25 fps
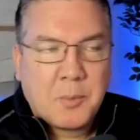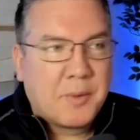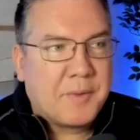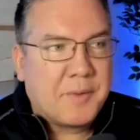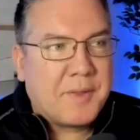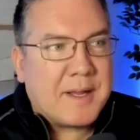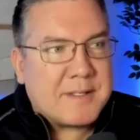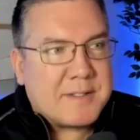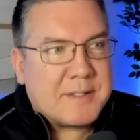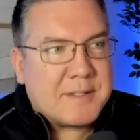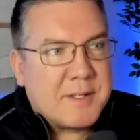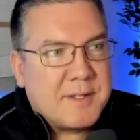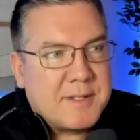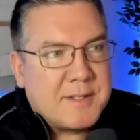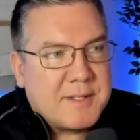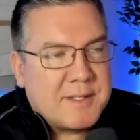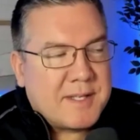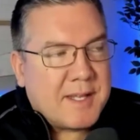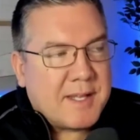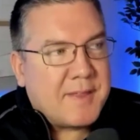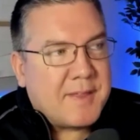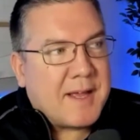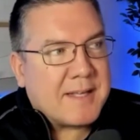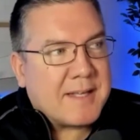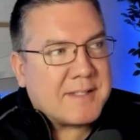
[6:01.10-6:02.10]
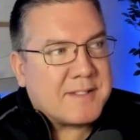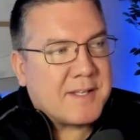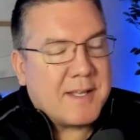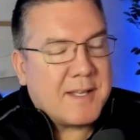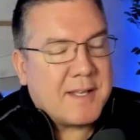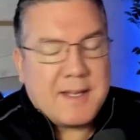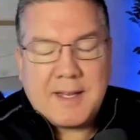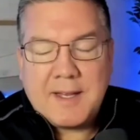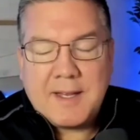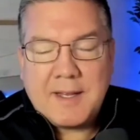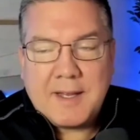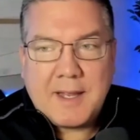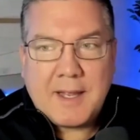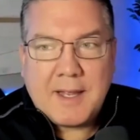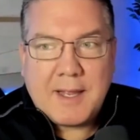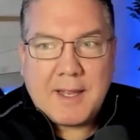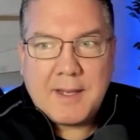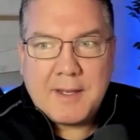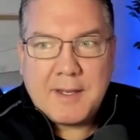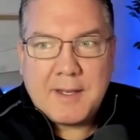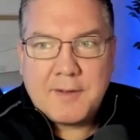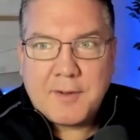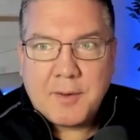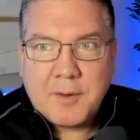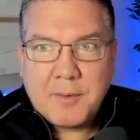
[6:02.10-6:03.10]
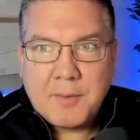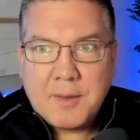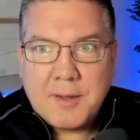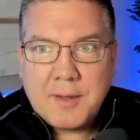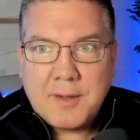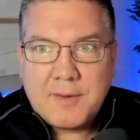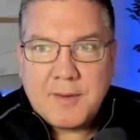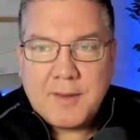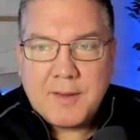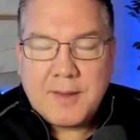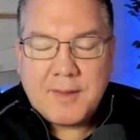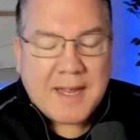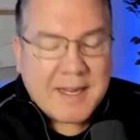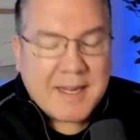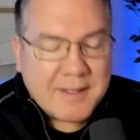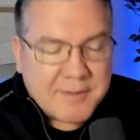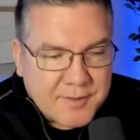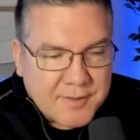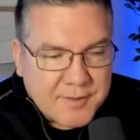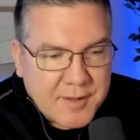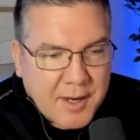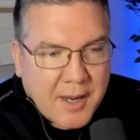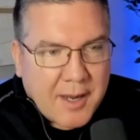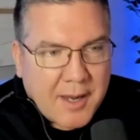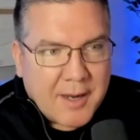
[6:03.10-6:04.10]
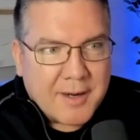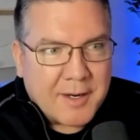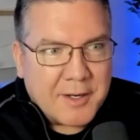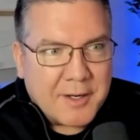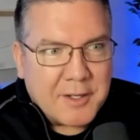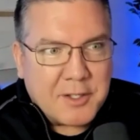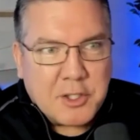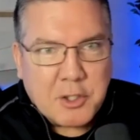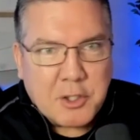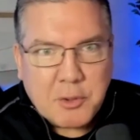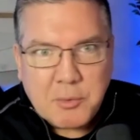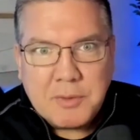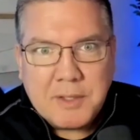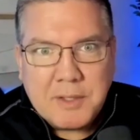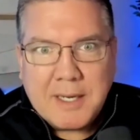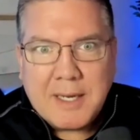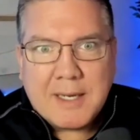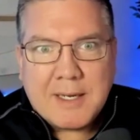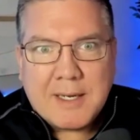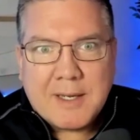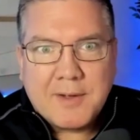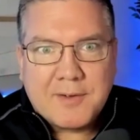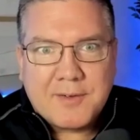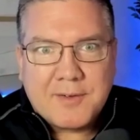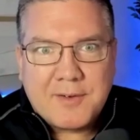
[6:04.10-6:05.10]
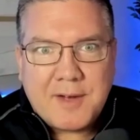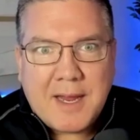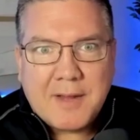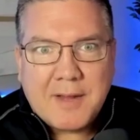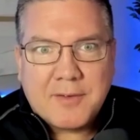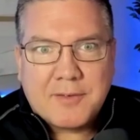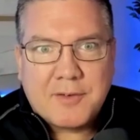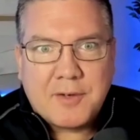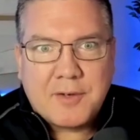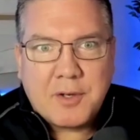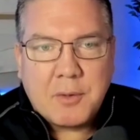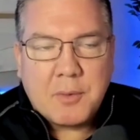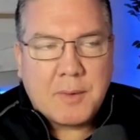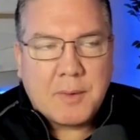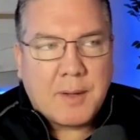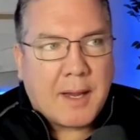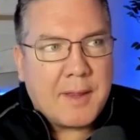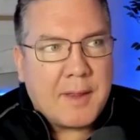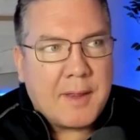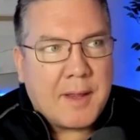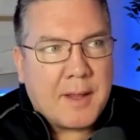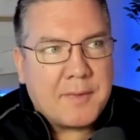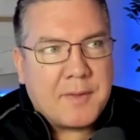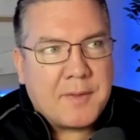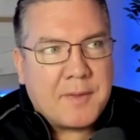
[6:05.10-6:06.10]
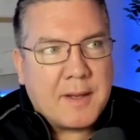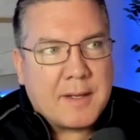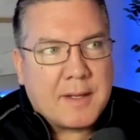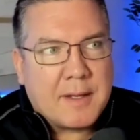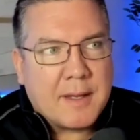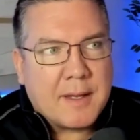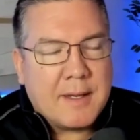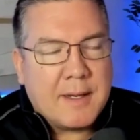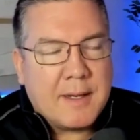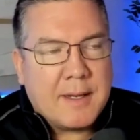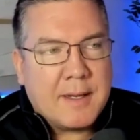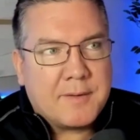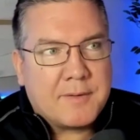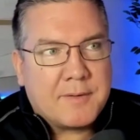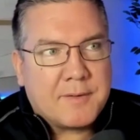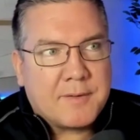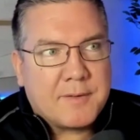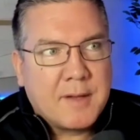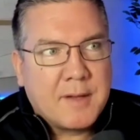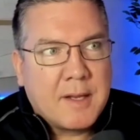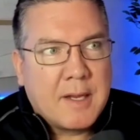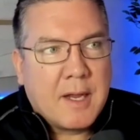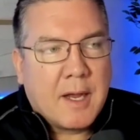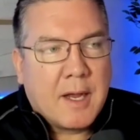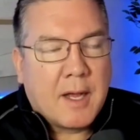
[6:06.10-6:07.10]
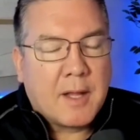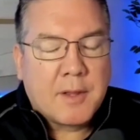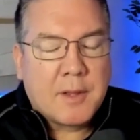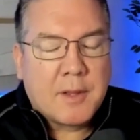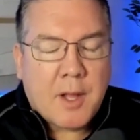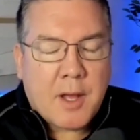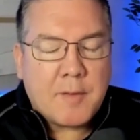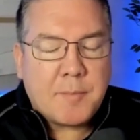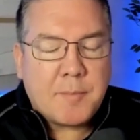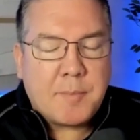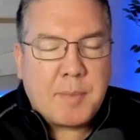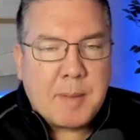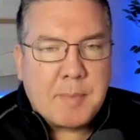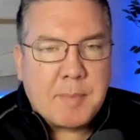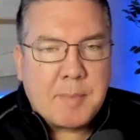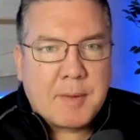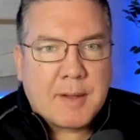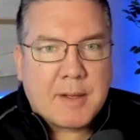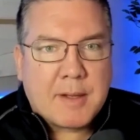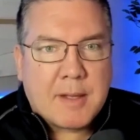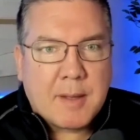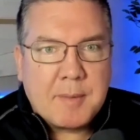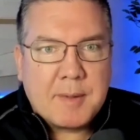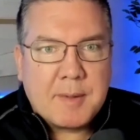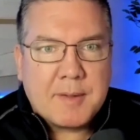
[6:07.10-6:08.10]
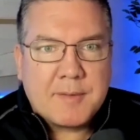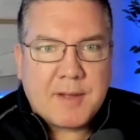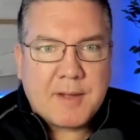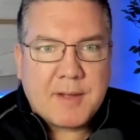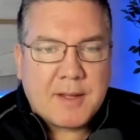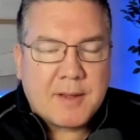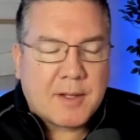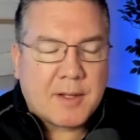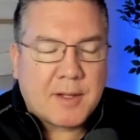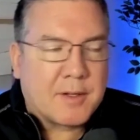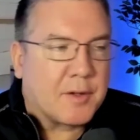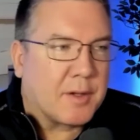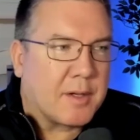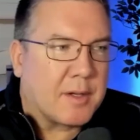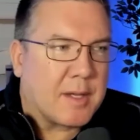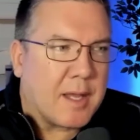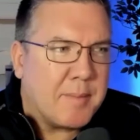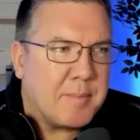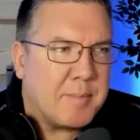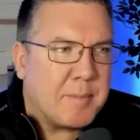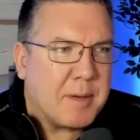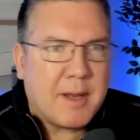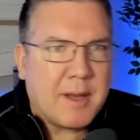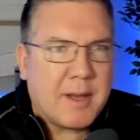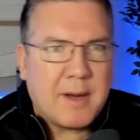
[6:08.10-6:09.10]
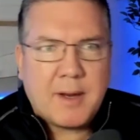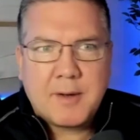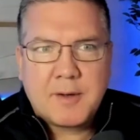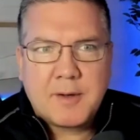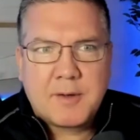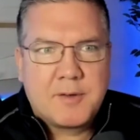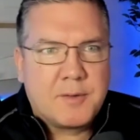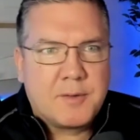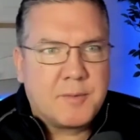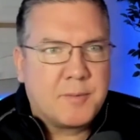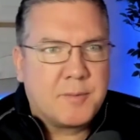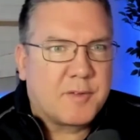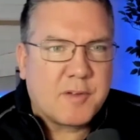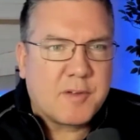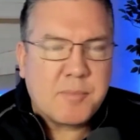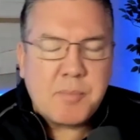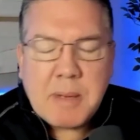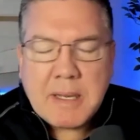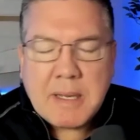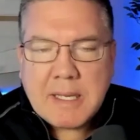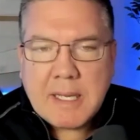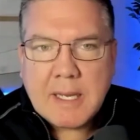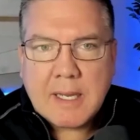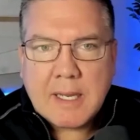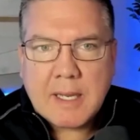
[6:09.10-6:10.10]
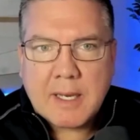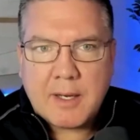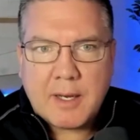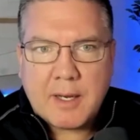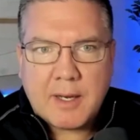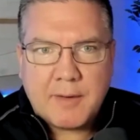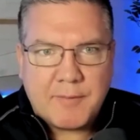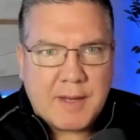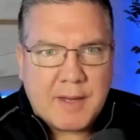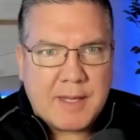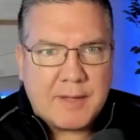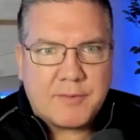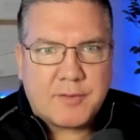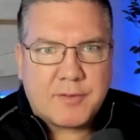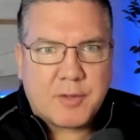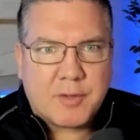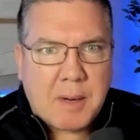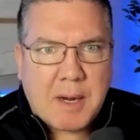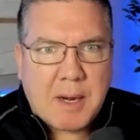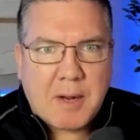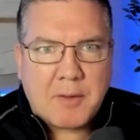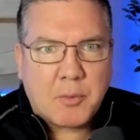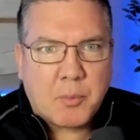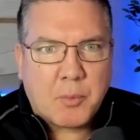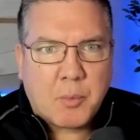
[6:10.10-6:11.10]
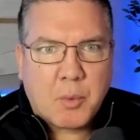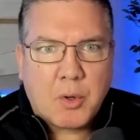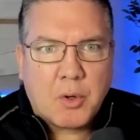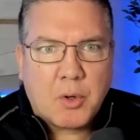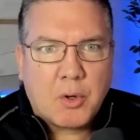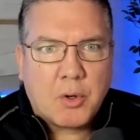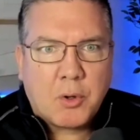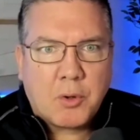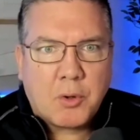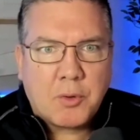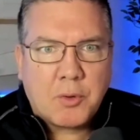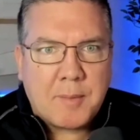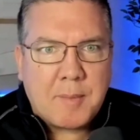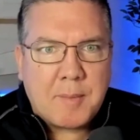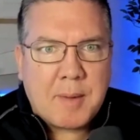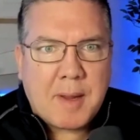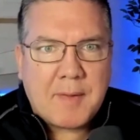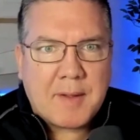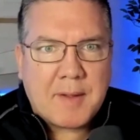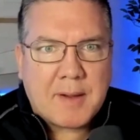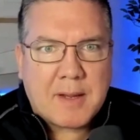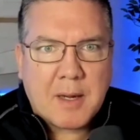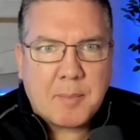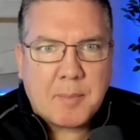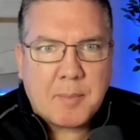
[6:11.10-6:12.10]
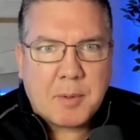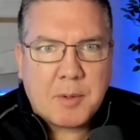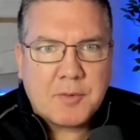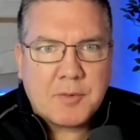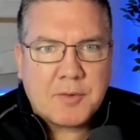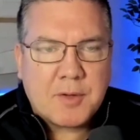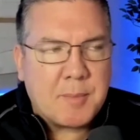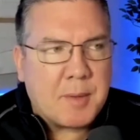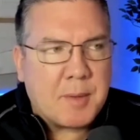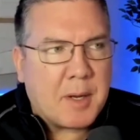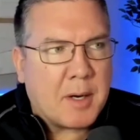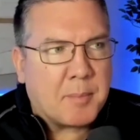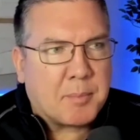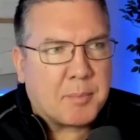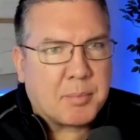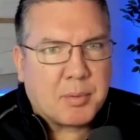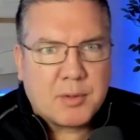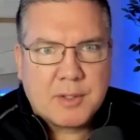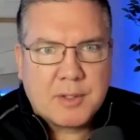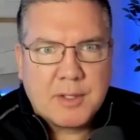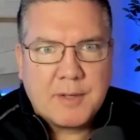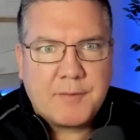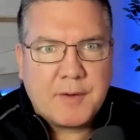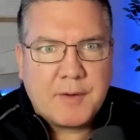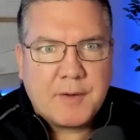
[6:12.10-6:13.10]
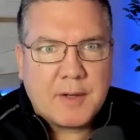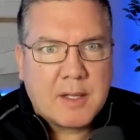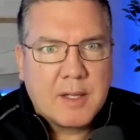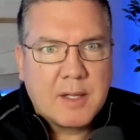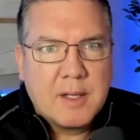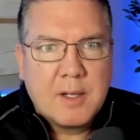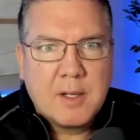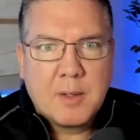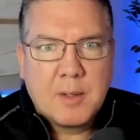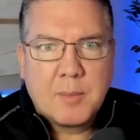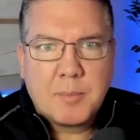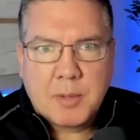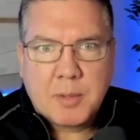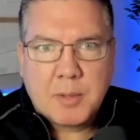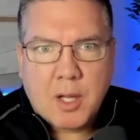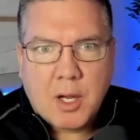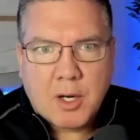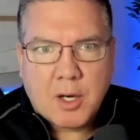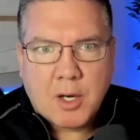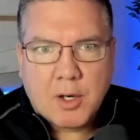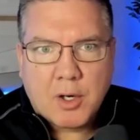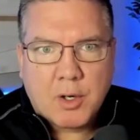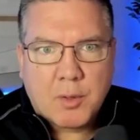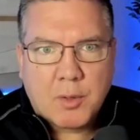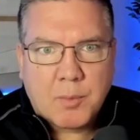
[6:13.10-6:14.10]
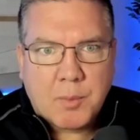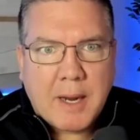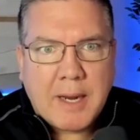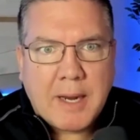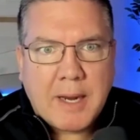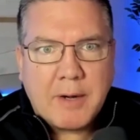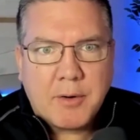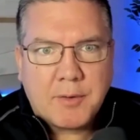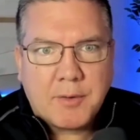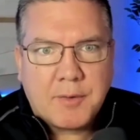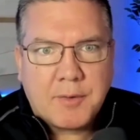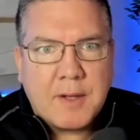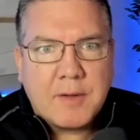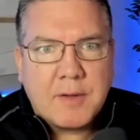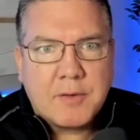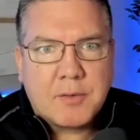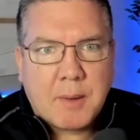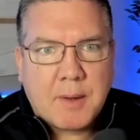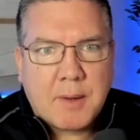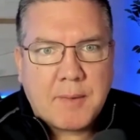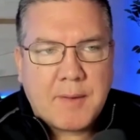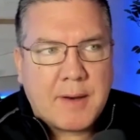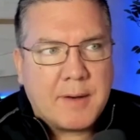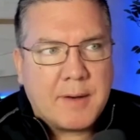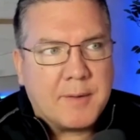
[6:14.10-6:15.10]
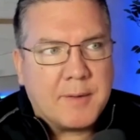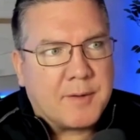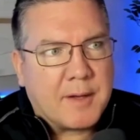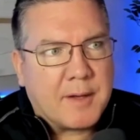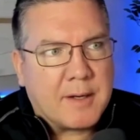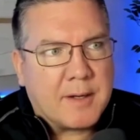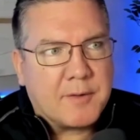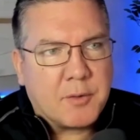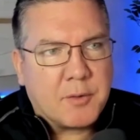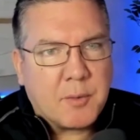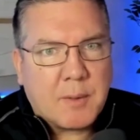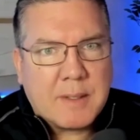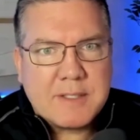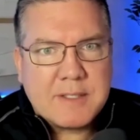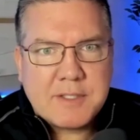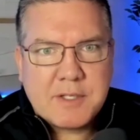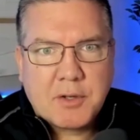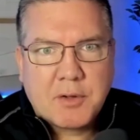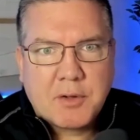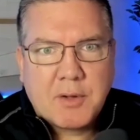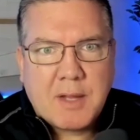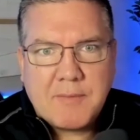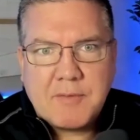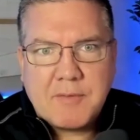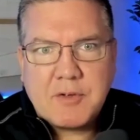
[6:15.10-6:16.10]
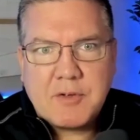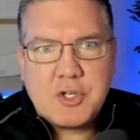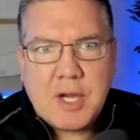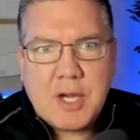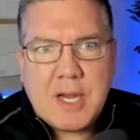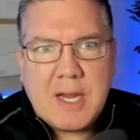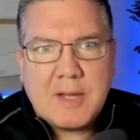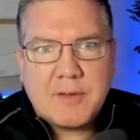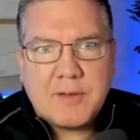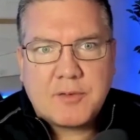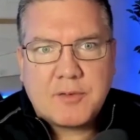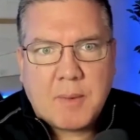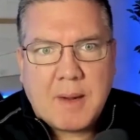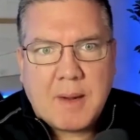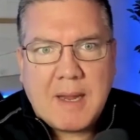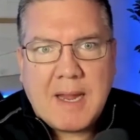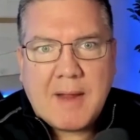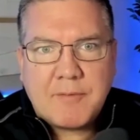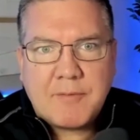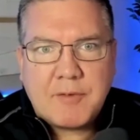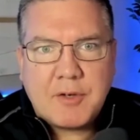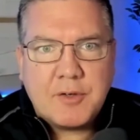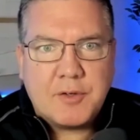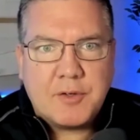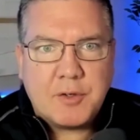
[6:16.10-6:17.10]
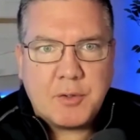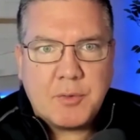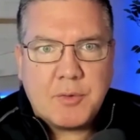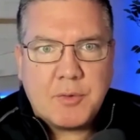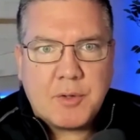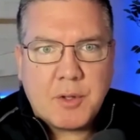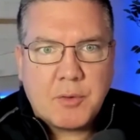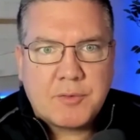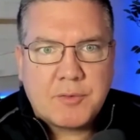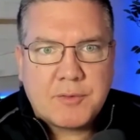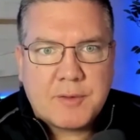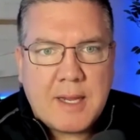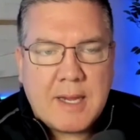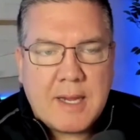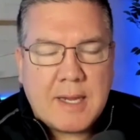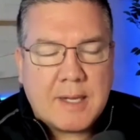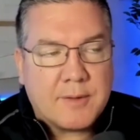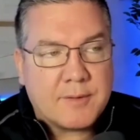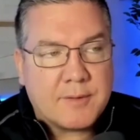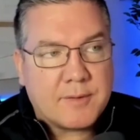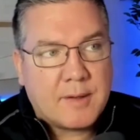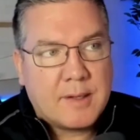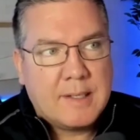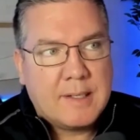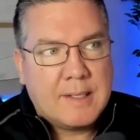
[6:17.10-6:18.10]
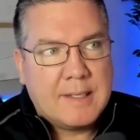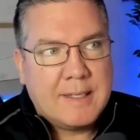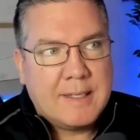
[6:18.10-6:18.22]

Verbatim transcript: Well, that's see, that's it, it, so this that's not a unique stance too. I, I think it's a lot of people that come in and say like, look, I'm not speaking at events around the world. I'm not that kind of person. I'm not a prolific blogger, writer, things around that. It's like, do I still have a chance? Do I have to do those things?